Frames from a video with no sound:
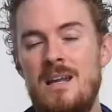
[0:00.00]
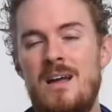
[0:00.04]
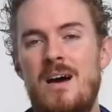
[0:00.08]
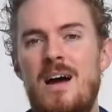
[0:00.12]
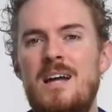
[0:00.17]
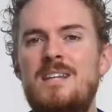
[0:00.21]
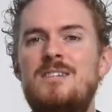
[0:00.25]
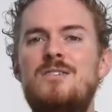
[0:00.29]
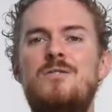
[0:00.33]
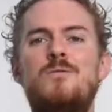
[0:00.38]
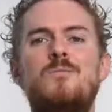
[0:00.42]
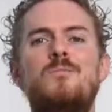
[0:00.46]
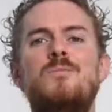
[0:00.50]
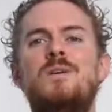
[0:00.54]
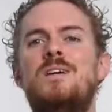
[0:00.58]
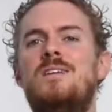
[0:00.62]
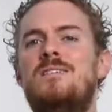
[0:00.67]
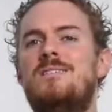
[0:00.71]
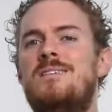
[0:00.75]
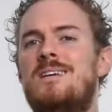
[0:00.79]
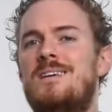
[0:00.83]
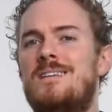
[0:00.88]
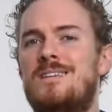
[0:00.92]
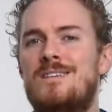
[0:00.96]
I don't
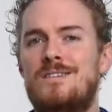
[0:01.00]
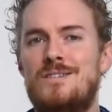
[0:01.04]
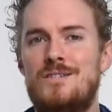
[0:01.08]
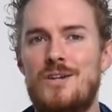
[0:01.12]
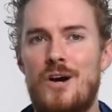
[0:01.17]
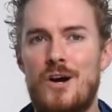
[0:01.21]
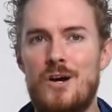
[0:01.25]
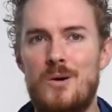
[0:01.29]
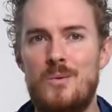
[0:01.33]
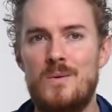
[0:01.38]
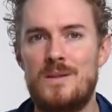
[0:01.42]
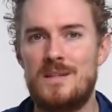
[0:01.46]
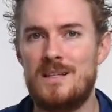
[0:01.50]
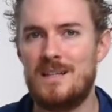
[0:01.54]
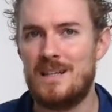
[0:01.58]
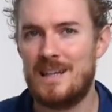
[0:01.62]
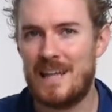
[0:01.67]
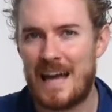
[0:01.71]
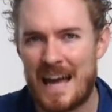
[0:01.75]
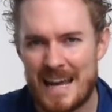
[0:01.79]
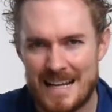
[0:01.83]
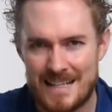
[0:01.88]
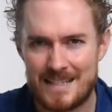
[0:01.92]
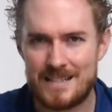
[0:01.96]
mean in the dark with the
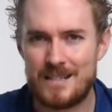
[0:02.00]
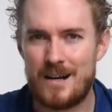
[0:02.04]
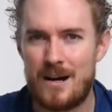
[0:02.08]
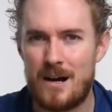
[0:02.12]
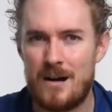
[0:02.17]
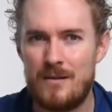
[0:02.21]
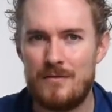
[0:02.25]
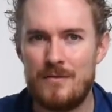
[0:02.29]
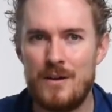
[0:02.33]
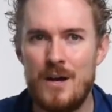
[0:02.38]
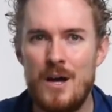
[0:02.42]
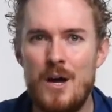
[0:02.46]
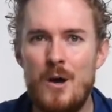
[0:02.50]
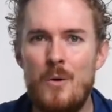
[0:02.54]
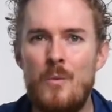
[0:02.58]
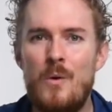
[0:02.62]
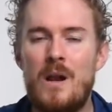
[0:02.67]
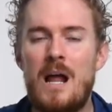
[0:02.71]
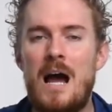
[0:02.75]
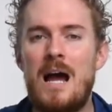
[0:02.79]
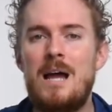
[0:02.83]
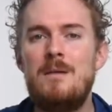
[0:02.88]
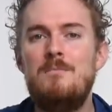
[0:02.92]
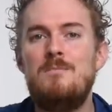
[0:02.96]
lights off. What
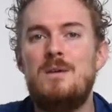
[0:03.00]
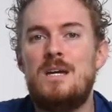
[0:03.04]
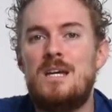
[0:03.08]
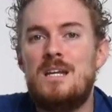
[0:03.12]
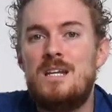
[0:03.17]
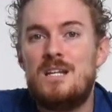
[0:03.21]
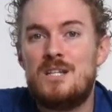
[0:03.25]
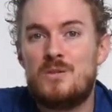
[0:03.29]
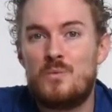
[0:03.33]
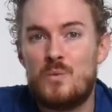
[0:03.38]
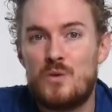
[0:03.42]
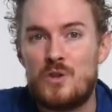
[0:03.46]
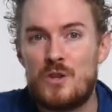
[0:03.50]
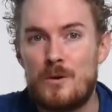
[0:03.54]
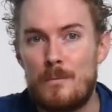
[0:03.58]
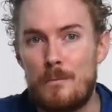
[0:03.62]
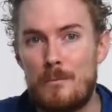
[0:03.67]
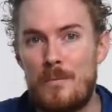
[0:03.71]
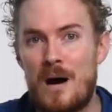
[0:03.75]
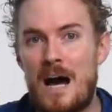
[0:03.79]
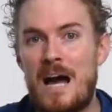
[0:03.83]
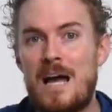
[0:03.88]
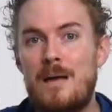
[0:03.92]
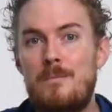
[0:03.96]
I mean is with the
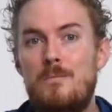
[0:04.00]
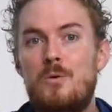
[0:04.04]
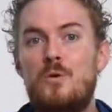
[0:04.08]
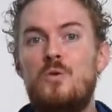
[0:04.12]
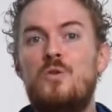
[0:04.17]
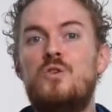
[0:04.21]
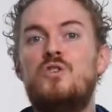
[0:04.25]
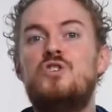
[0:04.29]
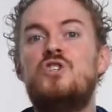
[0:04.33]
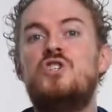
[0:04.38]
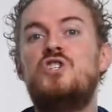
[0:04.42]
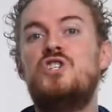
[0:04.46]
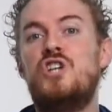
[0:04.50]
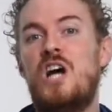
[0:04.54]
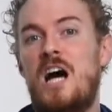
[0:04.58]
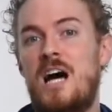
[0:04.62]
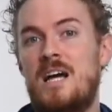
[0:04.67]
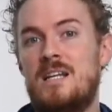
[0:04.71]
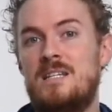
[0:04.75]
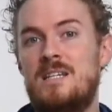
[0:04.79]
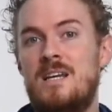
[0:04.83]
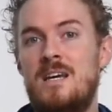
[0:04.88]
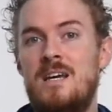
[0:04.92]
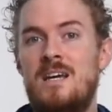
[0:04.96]
Bible
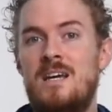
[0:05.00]
shut.